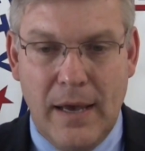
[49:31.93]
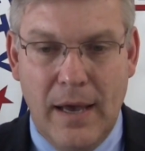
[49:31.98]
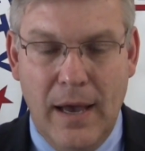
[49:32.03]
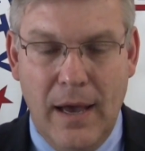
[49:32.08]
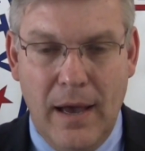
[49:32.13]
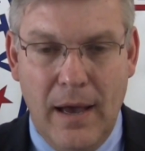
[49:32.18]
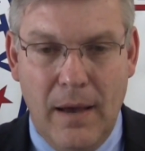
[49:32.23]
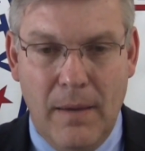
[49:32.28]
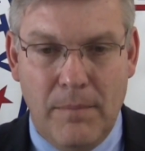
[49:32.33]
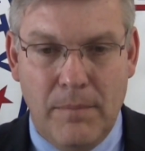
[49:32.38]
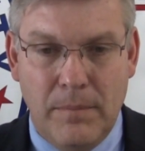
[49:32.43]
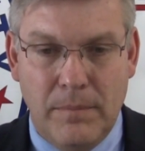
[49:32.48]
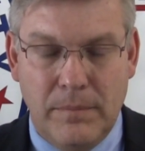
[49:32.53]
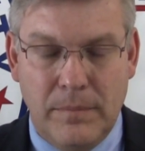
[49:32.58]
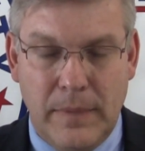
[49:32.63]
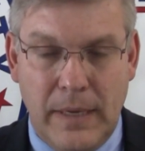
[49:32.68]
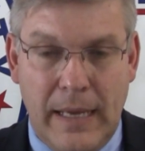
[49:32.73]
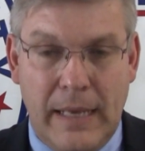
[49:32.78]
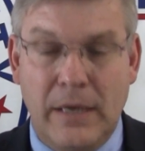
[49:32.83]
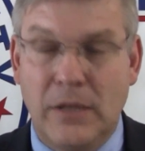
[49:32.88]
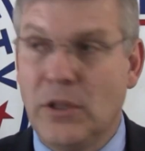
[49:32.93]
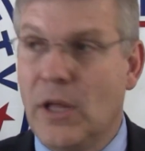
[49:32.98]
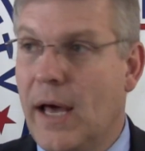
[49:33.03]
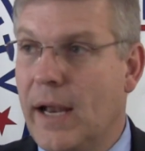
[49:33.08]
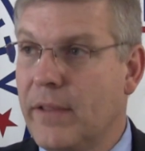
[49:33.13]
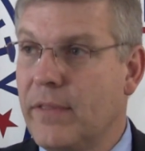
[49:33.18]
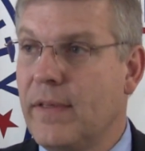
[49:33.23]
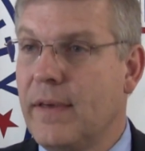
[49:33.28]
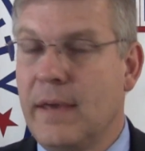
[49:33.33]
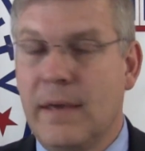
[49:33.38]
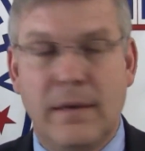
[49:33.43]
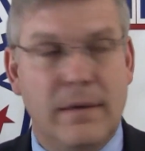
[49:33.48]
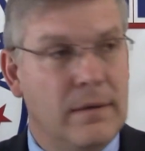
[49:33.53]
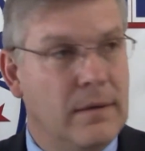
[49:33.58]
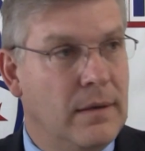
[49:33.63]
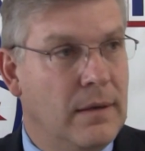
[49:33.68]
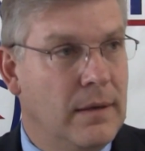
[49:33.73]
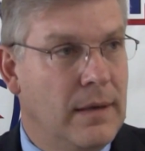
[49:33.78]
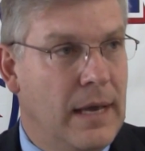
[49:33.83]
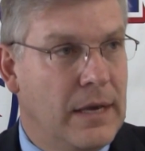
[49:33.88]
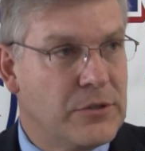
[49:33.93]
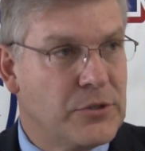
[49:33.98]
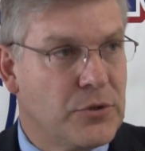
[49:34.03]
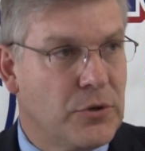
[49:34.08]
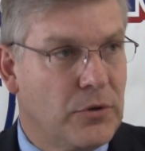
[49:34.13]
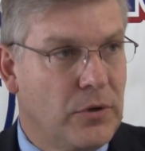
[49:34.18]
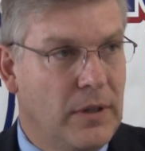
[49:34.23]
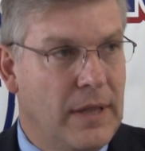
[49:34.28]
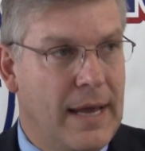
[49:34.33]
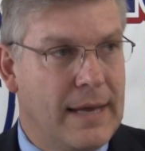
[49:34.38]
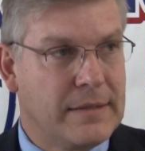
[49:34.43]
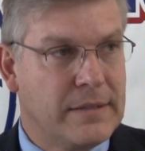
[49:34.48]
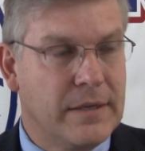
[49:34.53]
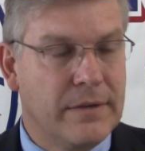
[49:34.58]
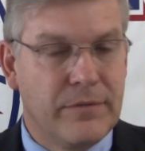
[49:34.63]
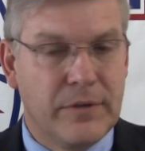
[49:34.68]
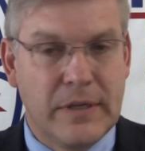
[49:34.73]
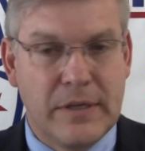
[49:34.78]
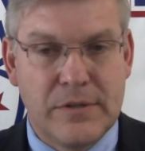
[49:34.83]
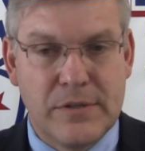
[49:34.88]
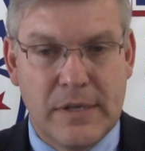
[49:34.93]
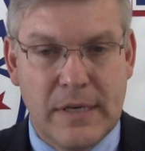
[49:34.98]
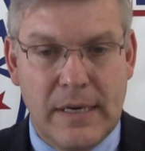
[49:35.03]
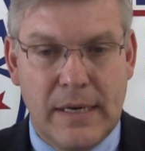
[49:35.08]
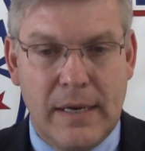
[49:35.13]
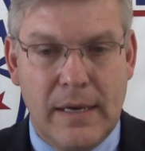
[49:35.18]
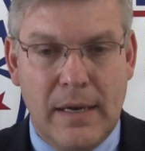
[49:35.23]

and a lot of the external activities.